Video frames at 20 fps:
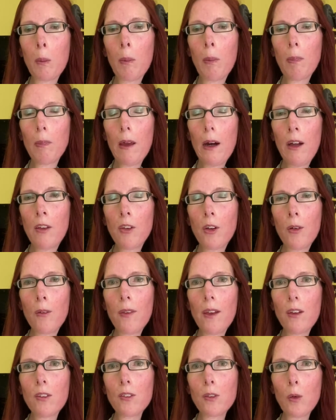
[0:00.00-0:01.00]
I know they
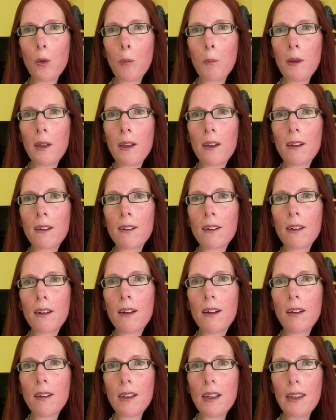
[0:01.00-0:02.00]
saw me
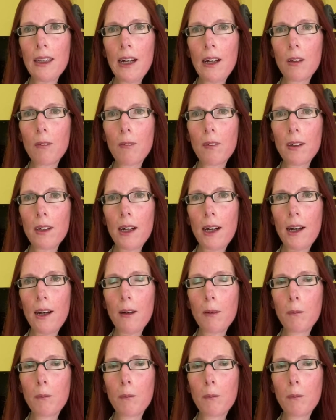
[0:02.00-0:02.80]
get out of the car,